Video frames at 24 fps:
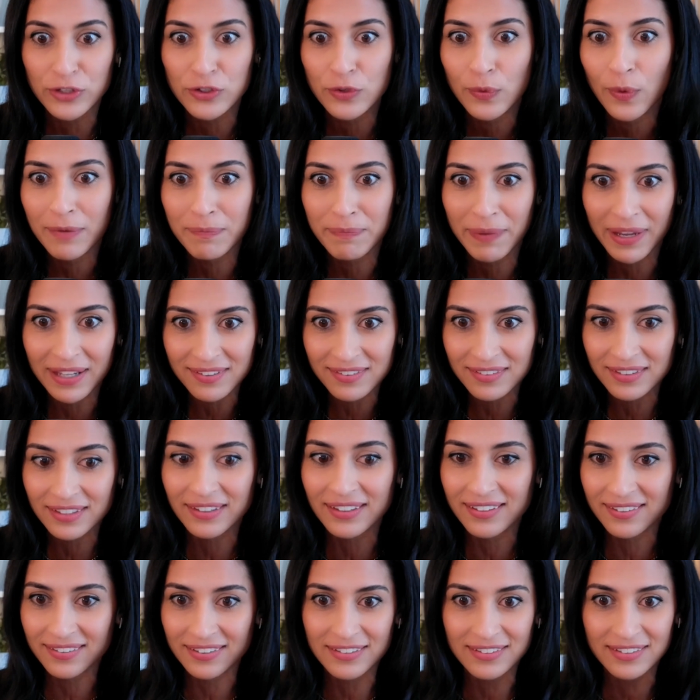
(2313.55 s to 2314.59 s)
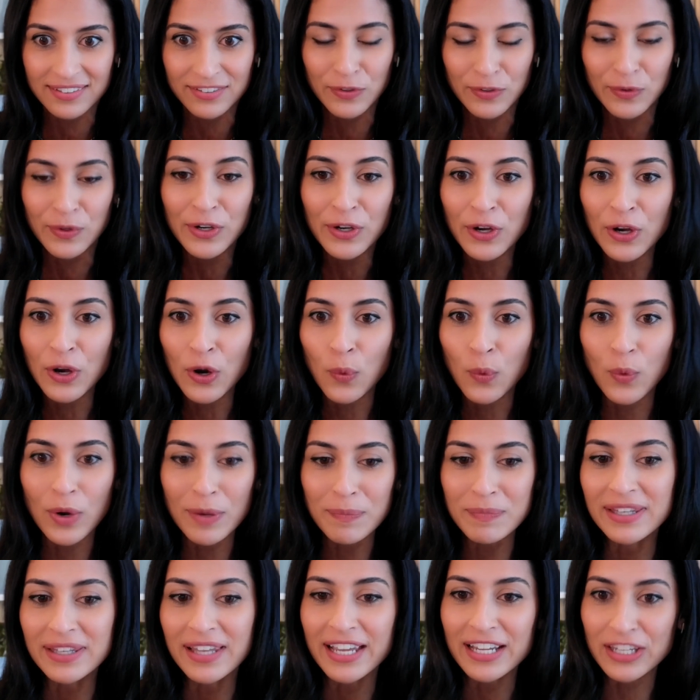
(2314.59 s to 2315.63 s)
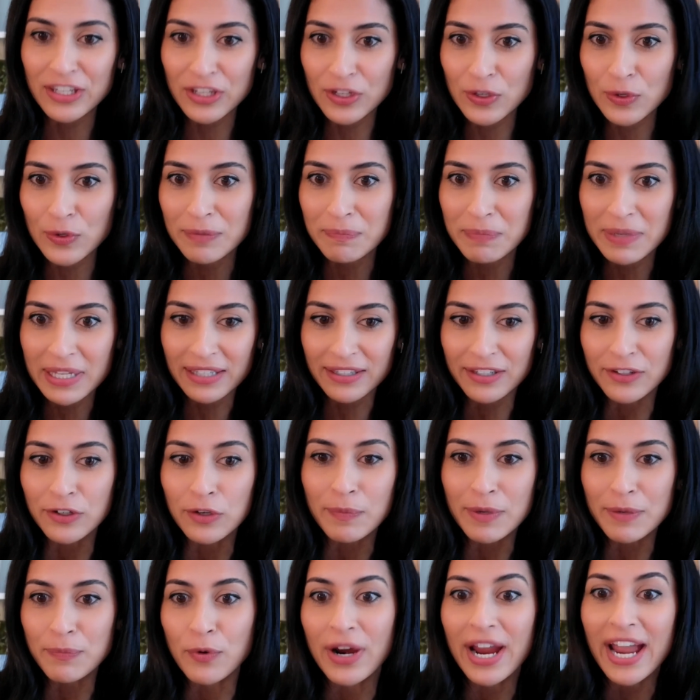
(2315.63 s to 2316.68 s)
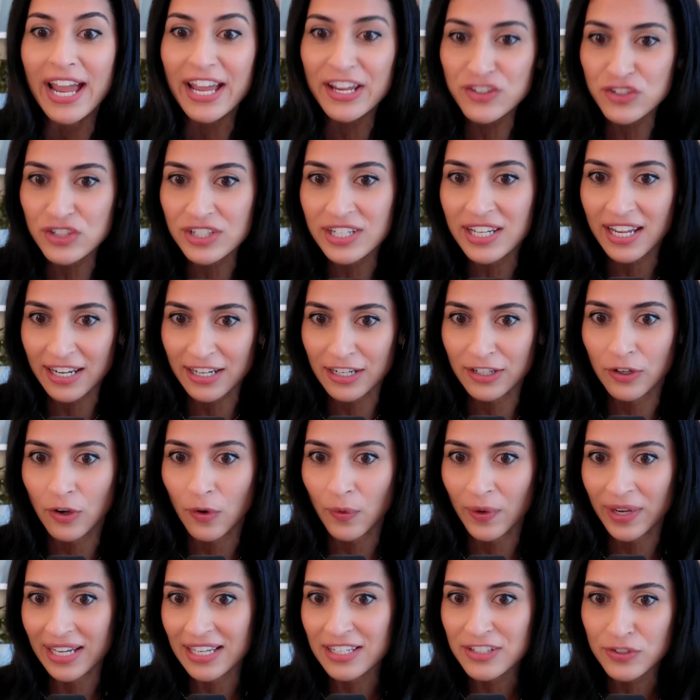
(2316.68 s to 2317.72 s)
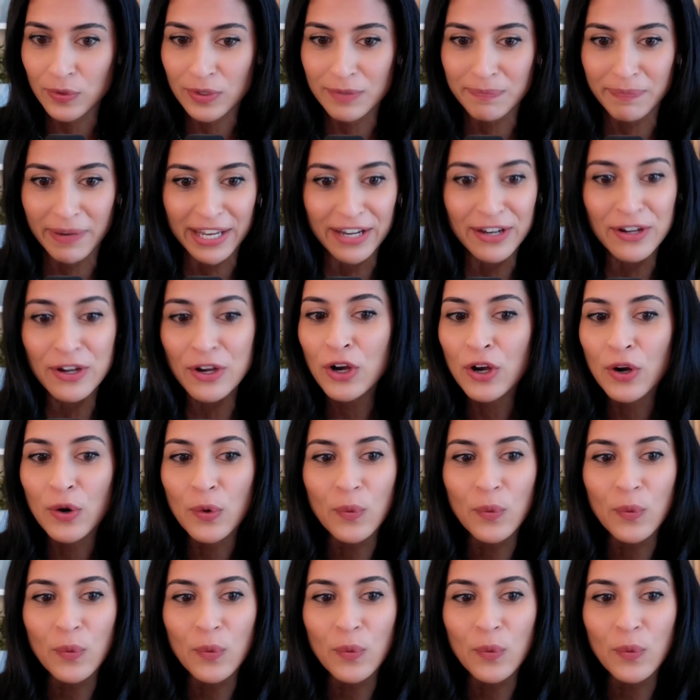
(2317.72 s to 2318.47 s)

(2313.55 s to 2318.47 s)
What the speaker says: We do our best to listen to women like you to be a little bit more educated going into it, but